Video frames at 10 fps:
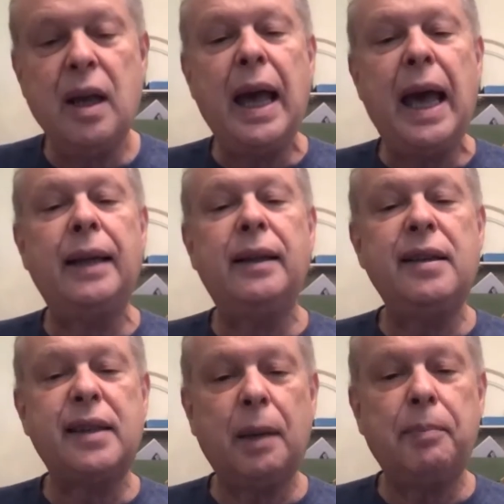and they
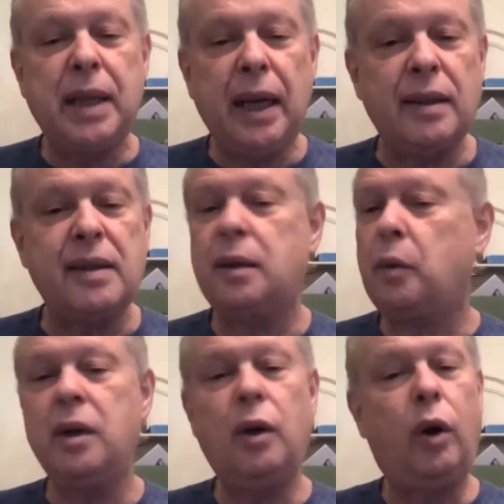set up tents. There were
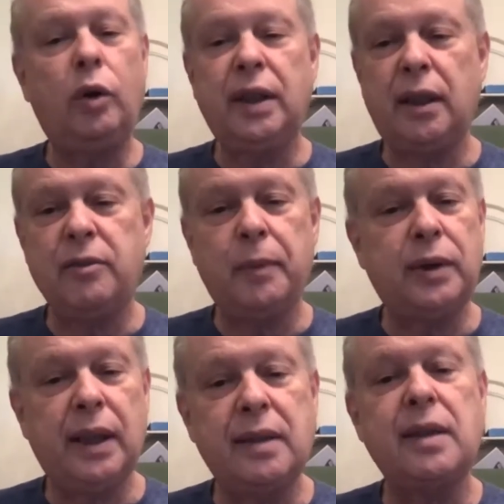no hotels,
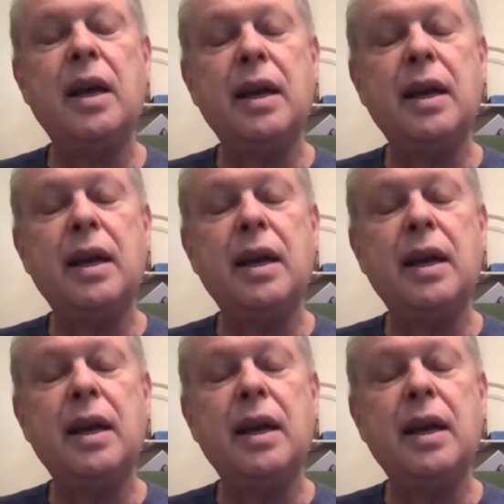motels.